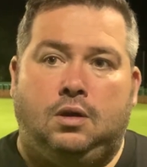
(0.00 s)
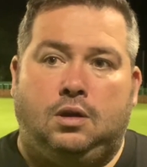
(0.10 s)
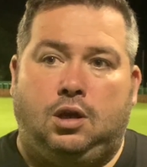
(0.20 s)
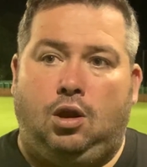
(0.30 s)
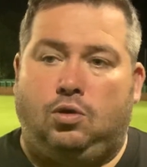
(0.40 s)

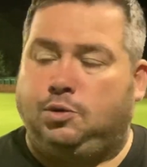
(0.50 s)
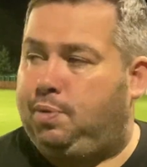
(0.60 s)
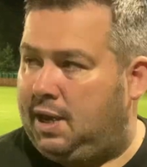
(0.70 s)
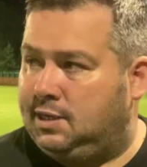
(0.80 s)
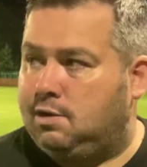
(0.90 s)
You know, there's
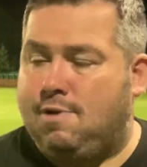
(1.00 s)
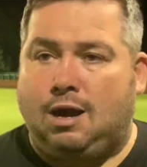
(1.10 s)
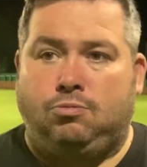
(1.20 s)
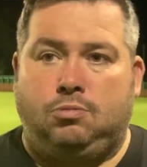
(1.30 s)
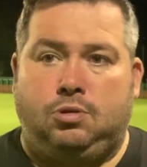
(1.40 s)
players
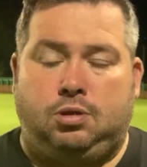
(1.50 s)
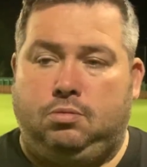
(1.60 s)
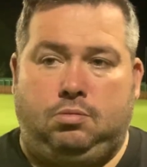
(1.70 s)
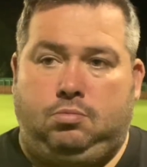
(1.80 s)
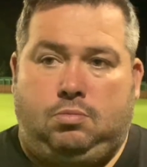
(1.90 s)
around
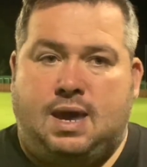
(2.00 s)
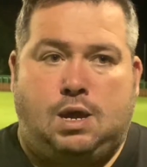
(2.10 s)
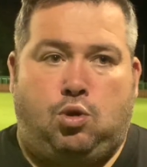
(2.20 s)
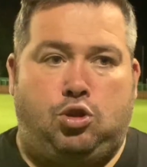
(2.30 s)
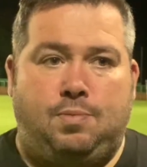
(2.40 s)

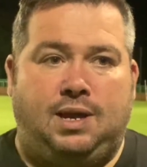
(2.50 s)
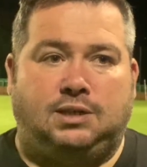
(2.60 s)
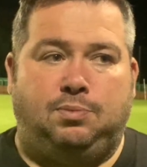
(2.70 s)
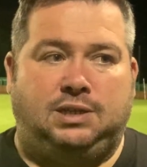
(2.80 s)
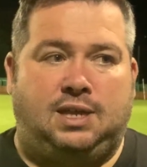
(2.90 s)
anyone who makes
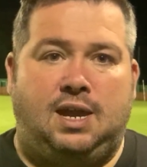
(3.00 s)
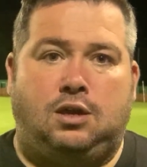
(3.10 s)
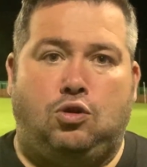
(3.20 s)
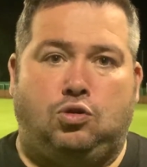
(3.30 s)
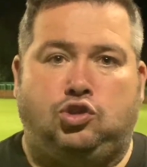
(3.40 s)
a mistake
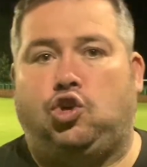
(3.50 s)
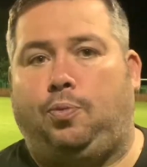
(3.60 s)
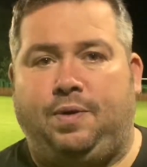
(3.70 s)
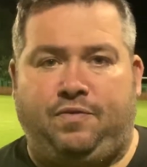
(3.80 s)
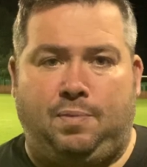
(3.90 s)
who can
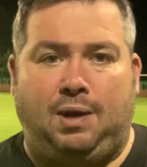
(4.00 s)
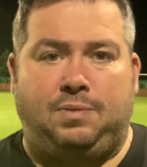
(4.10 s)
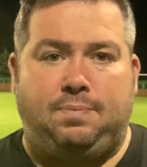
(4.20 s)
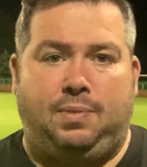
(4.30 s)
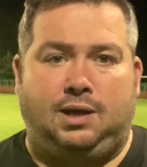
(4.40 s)
stop it from
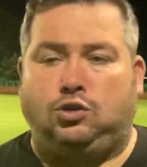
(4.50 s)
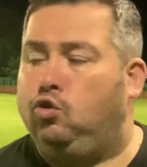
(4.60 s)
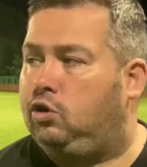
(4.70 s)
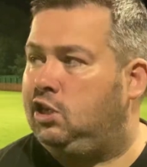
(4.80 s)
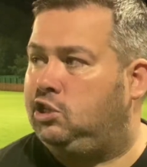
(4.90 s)
happening by
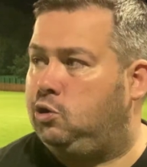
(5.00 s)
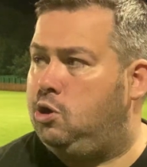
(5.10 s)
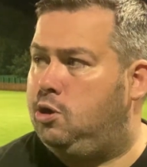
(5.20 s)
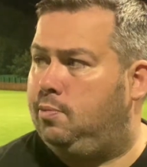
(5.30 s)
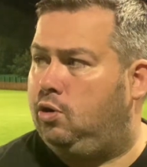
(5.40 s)
talking to
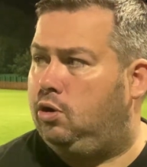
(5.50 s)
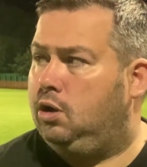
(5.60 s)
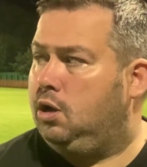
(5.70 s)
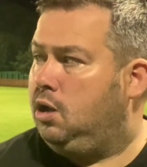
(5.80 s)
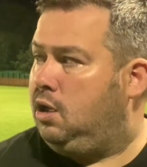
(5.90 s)
him, or
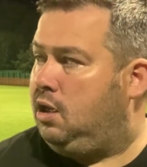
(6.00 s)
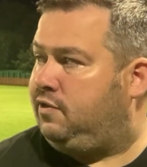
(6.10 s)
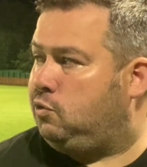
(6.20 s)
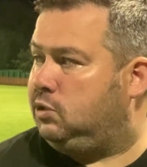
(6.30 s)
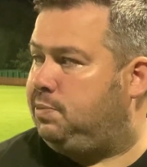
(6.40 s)
if
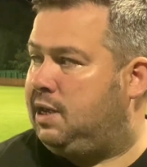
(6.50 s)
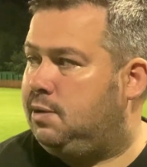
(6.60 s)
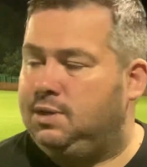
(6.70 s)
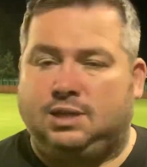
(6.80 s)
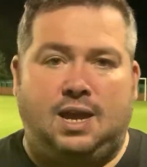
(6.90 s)
someone's made a
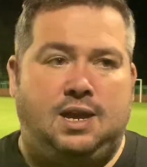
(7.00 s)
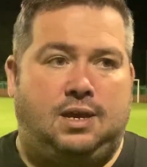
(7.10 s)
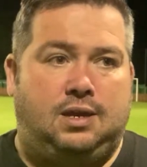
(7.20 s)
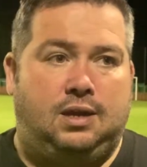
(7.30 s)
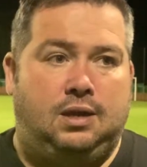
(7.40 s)
mistake,
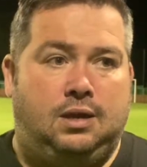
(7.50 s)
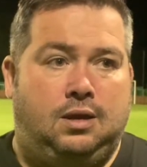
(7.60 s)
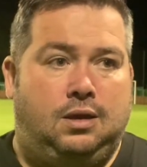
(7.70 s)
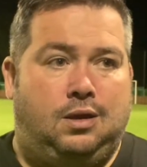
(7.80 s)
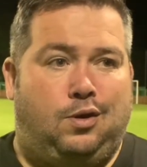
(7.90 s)

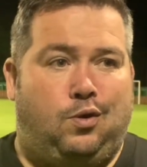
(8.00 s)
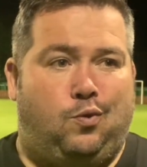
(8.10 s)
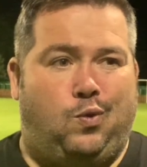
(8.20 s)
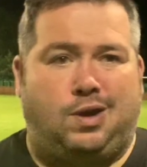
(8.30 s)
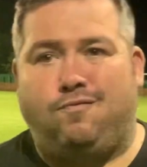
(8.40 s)

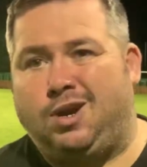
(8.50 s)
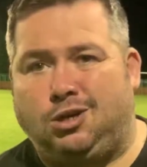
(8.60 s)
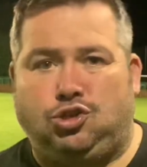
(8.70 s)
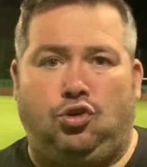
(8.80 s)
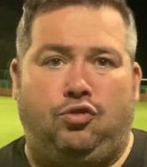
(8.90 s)
we can
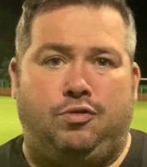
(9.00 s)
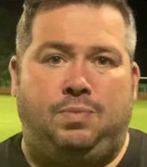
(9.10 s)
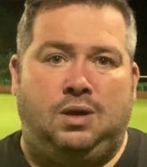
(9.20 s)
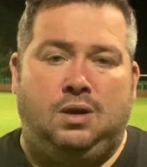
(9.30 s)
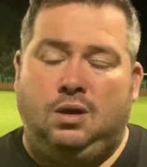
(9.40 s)
reassure them.
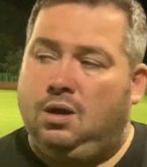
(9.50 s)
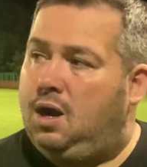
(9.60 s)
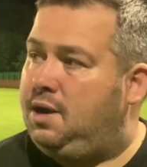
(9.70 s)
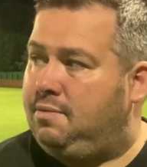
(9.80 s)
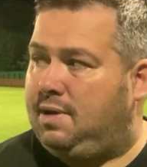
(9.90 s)

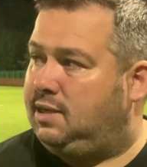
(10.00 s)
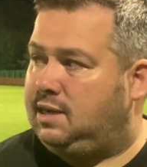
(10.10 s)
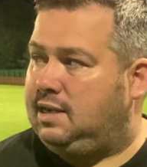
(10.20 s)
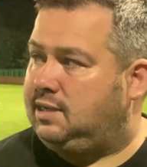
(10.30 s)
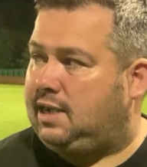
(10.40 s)
And
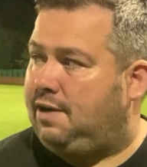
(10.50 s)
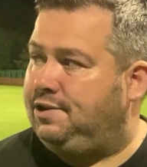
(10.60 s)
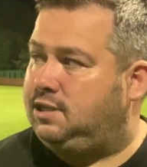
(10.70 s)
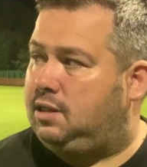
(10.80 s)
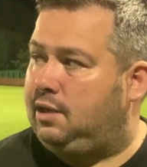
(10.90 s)
it's a
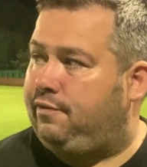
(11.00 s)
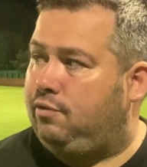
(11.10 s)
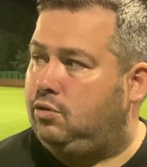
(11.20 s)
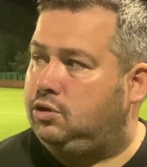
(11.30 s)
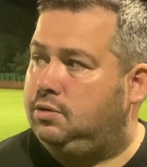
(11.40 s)
character thing for
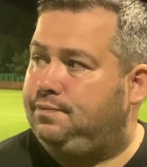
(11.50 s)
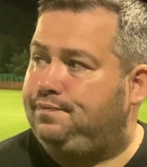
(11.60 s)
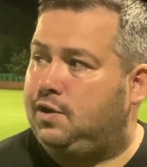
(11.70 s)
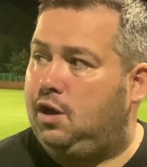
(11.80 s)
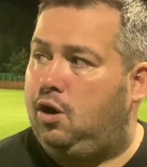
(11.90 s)
us,
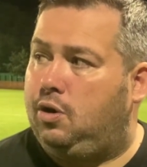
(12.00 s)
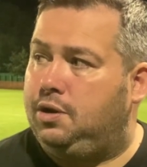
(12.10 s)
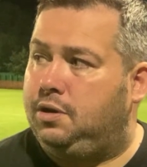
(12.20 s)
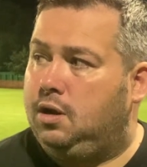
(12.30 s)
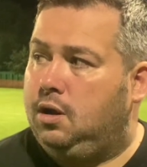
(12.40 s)
you know.
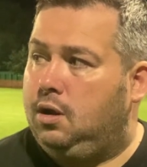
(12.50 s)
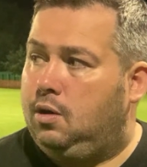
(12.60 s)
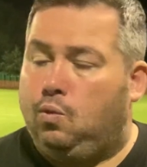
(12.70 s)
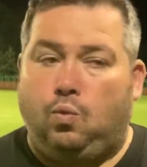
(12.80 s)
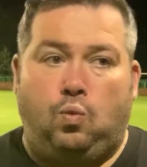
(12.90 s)
And
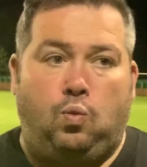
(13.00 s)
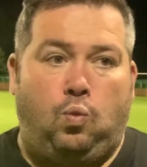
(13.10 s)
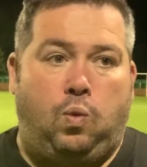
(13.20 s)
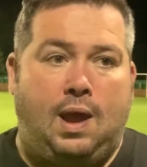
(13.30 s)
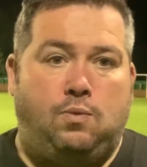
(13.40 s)

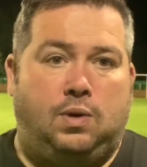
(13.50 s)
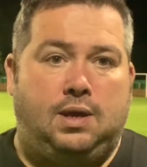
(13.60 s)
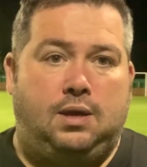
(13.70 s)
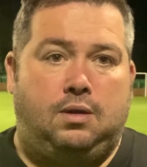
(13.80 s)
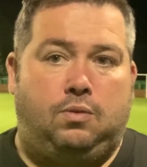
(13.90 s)
when
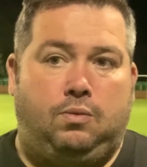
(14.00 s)
we